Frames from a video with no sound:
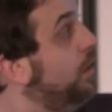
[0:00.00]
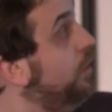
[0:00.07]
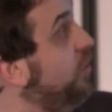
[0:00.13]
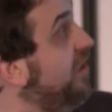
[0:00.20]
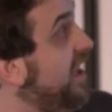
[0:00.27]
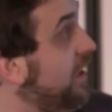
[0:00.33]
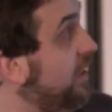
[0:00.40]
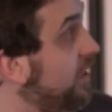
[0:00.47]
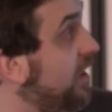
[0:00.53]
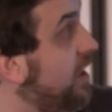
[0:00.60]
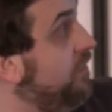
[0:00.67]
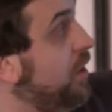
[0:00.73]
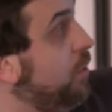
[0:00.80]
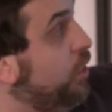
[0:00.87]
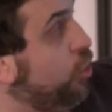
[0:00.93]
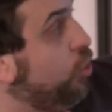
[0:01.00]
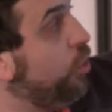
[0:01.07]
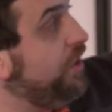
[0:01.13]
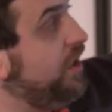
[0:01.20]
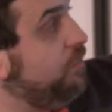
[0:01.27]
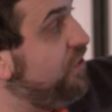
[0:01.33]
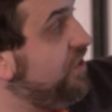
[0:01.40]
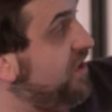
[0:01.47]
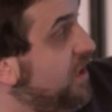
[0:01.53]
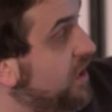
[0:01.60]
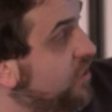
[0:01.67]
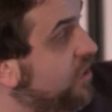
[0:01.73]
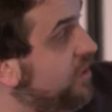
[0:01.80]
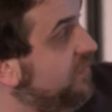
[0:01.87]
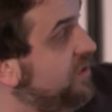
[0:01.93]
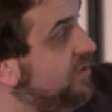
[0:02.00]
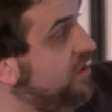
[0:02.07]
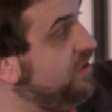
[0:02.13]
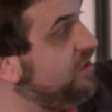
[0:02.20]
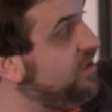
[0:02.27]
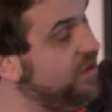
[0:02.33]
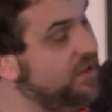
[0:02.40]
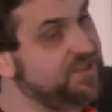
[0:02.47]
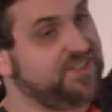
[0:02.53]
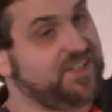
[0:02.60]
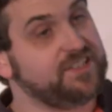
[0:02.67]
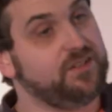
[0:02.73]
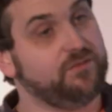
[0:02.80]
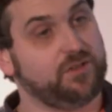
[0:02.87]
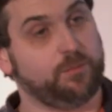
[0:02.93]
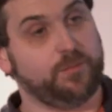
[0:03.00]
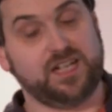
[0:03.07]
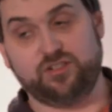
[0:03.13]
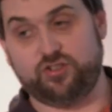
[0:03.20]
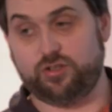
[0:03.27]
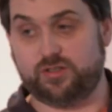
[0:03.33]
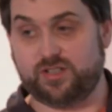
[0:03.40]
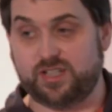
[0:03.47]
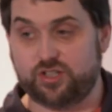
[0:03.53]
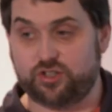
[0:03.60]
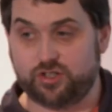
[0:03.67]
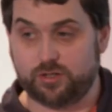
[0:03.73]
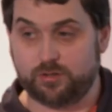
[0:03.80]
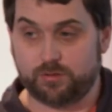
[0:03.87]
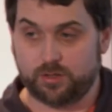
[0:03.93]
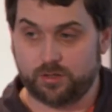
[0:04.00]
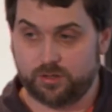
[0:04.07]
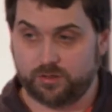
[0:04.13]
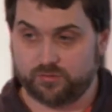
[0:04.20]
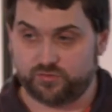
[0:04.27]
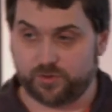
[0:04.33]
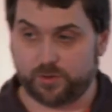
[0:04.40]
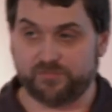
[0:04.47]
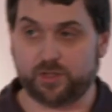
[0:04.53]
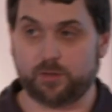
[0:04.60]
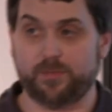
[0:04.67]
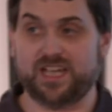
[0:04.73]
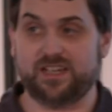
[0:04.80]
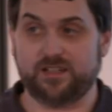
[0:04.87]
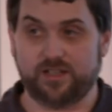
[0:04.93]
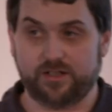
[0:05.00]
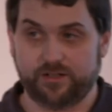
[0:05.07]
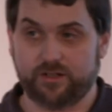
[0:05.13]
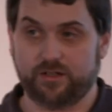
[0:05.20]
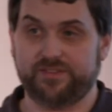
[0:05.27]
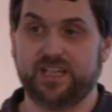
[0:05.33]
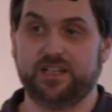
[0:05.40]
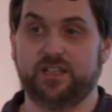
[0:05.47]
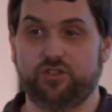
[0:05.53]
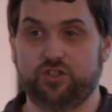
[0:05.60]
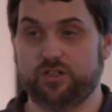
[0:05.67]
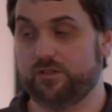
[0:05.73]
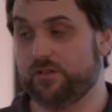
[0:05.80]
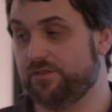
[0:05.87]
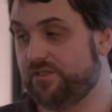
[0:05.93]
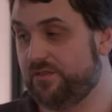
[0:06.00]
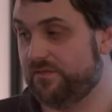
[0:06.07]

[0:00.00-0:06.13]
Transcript: We're then going to give you an audit procedure. This is a set of commands you can issue from the command line of any JUNOS